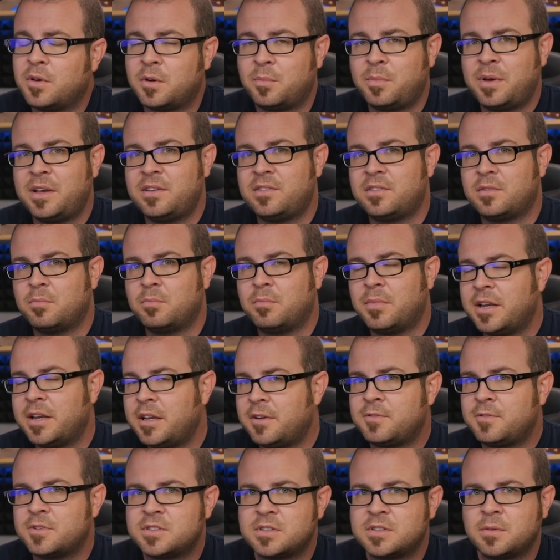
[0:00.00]
you want to pay some
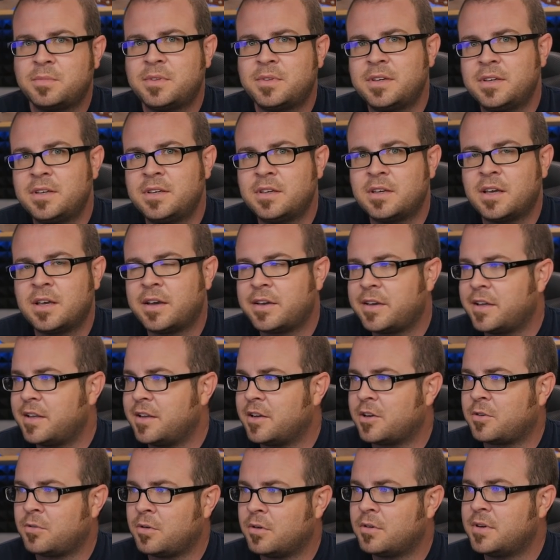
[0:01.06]
money for something, uh,
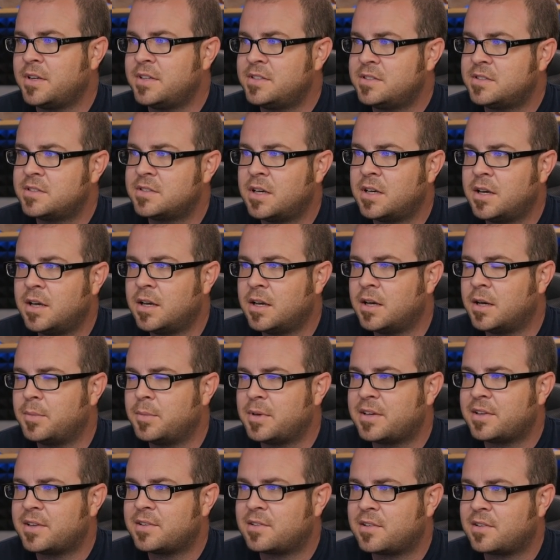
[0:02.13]
get Acronis uh,
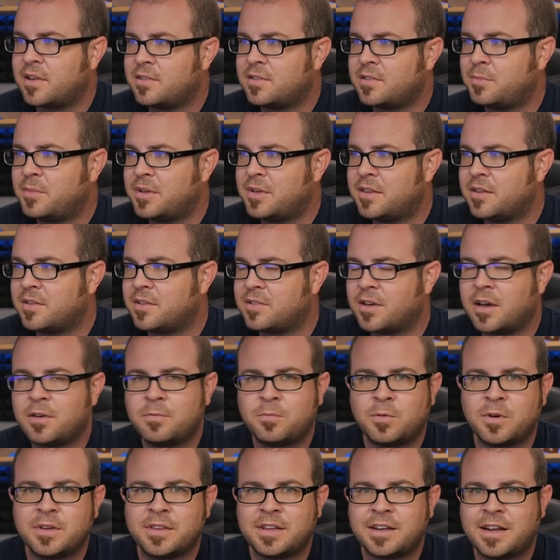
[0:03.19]
because that's been the
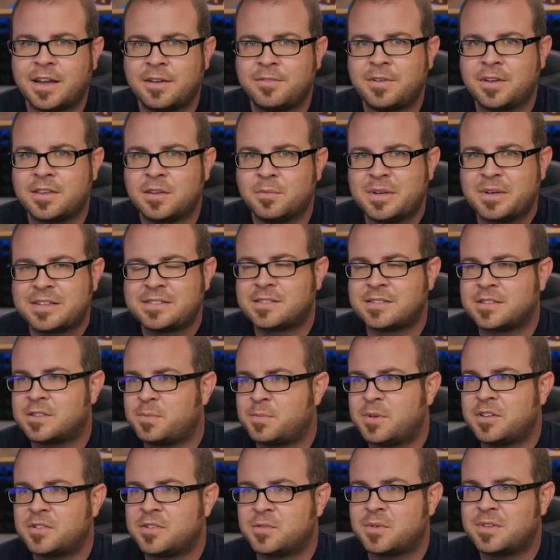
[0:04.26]
software that I've had the best
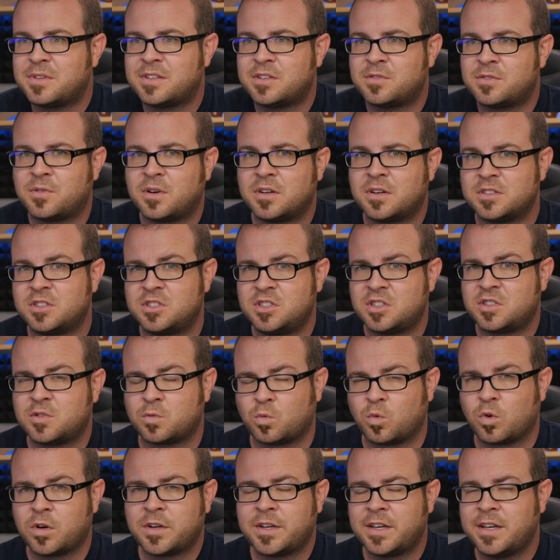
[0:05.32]
experience with as far as just
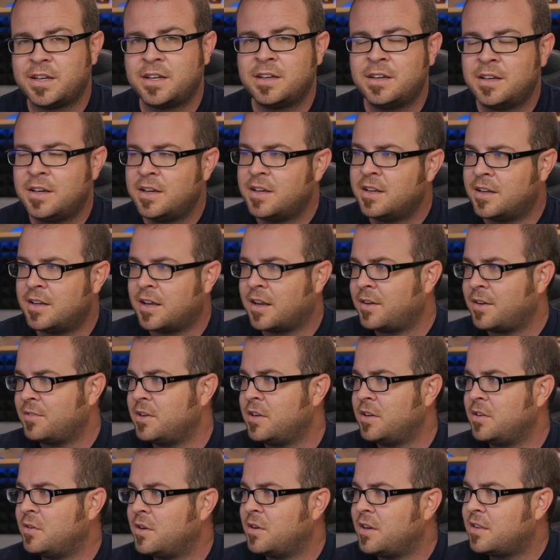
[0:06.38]
working, not having
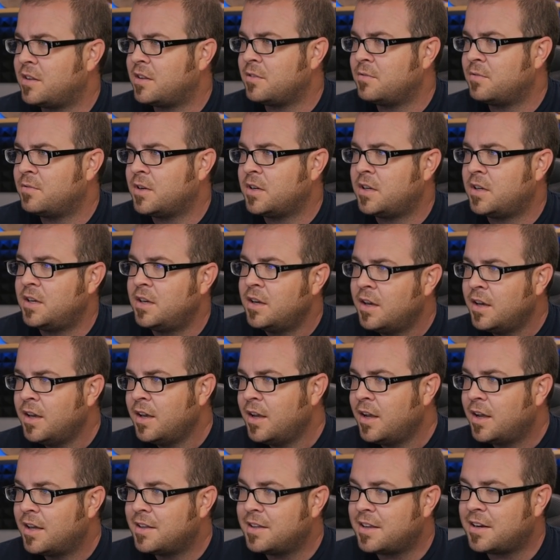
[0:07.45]
to do anything funky.
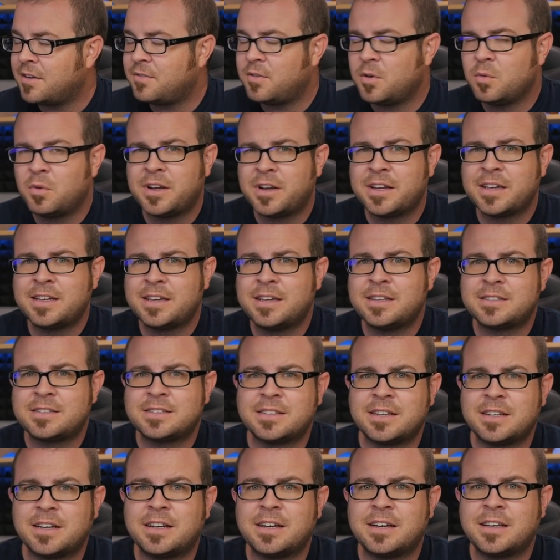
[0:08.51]
And then if you want to get
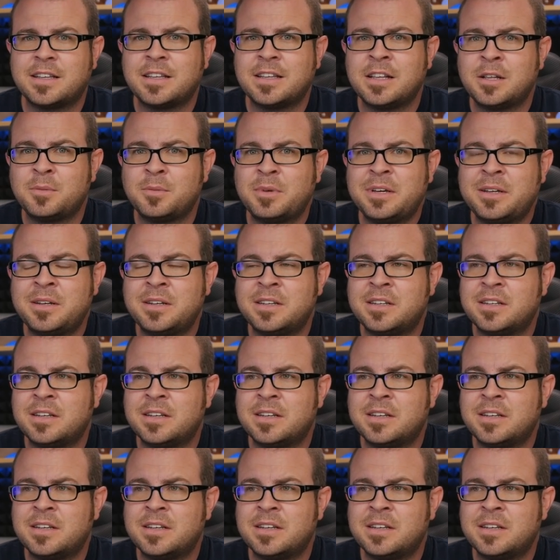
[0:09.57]
uh, a little bit